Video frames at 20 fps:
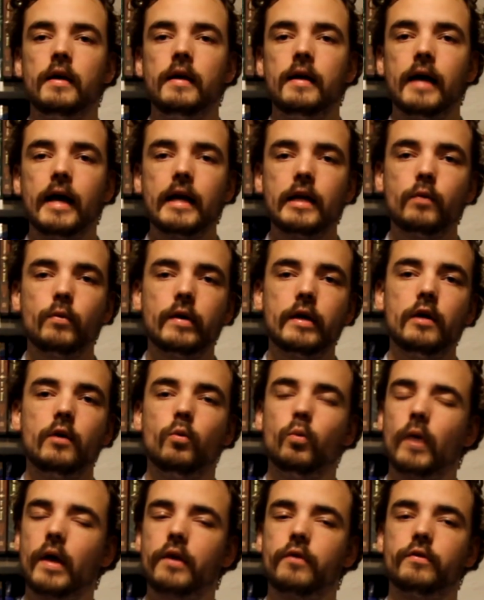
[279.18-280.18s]
Anyway,
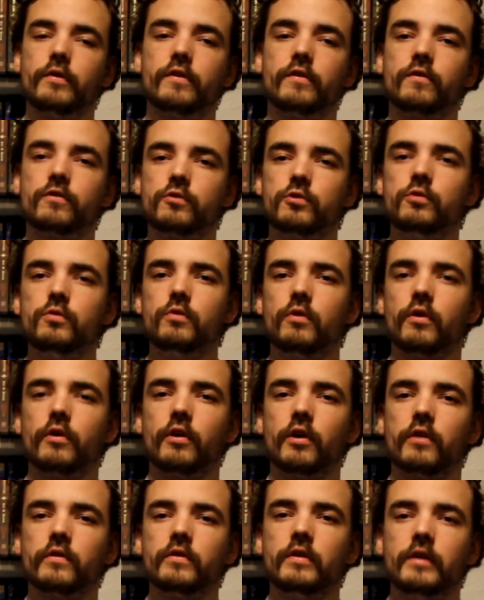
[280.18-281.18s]
whether it's true or
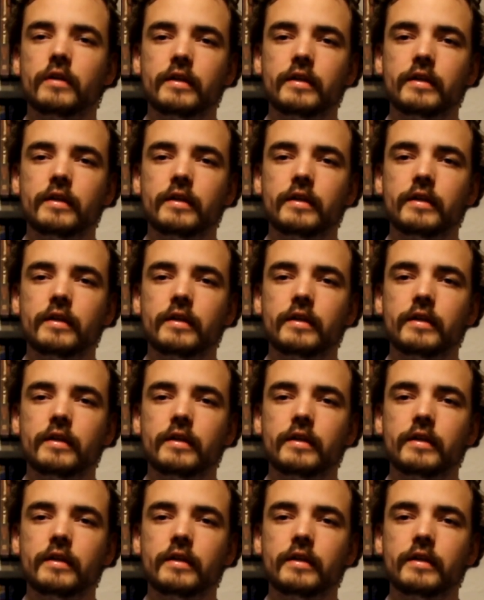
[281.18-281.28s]
not,